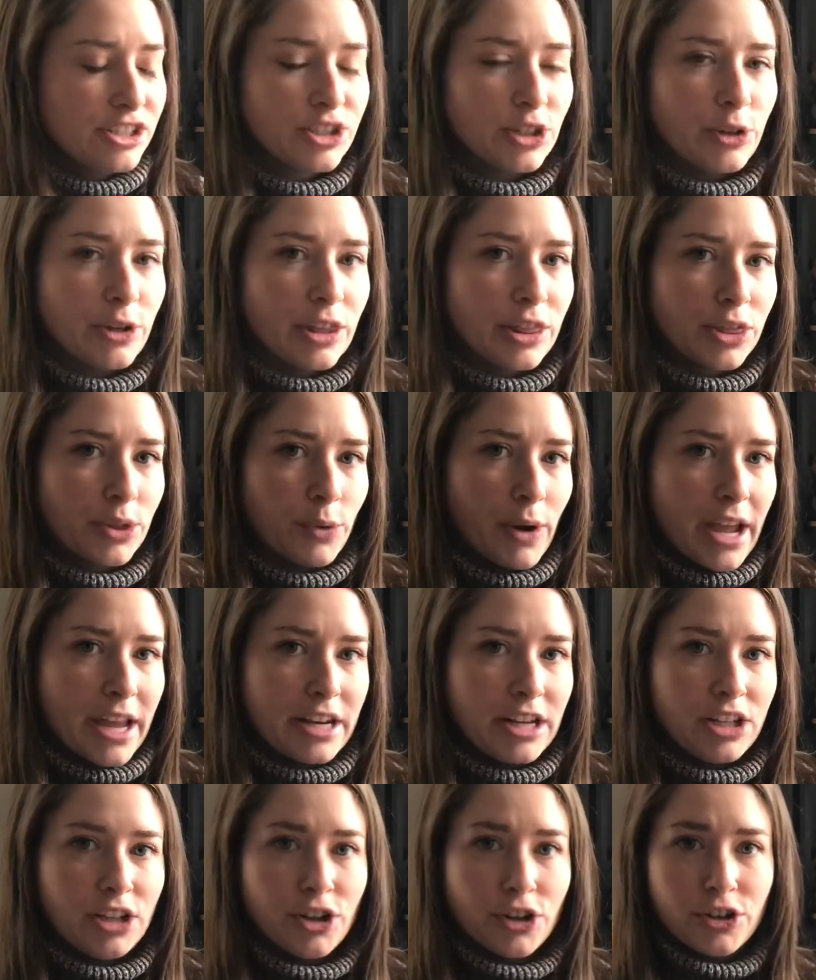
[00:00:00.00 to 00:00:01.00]
so you can
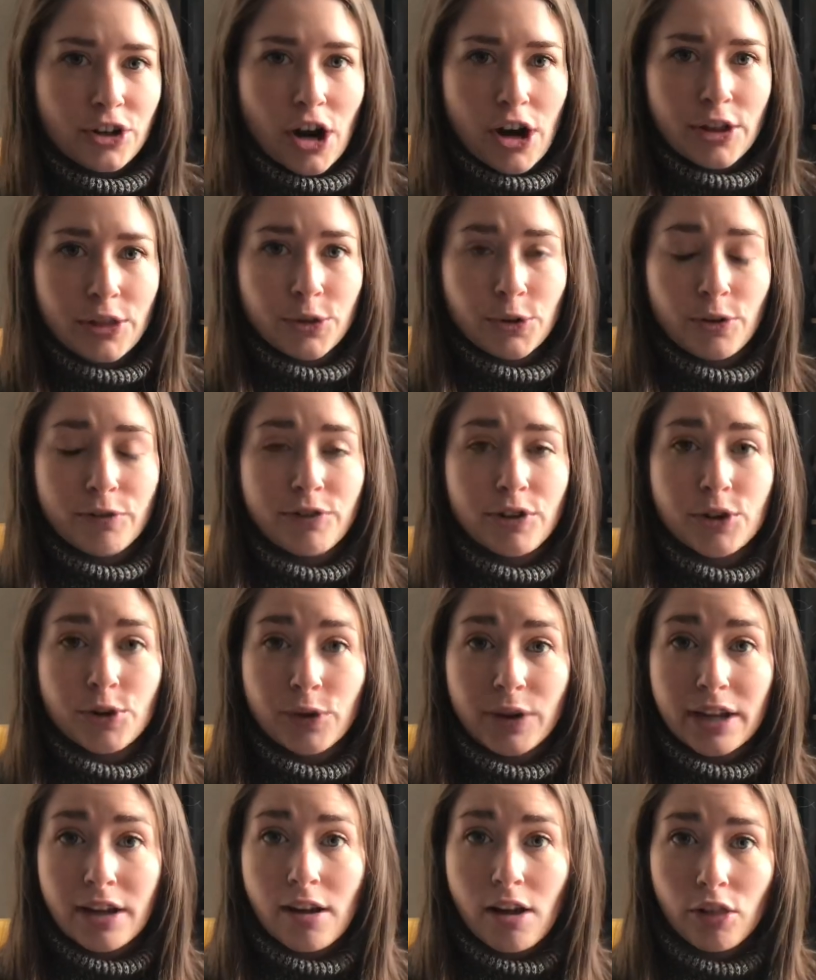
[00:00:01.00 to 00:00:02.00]
thread your yarn through if you're
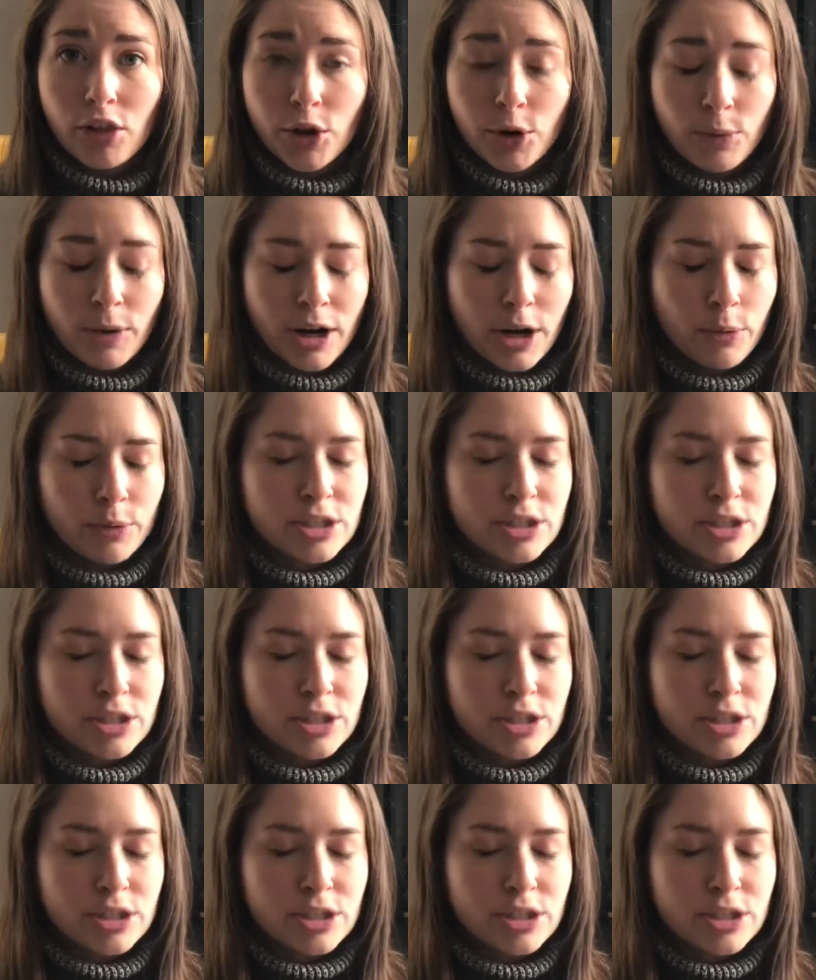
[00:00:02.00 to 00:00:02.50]
doing color work,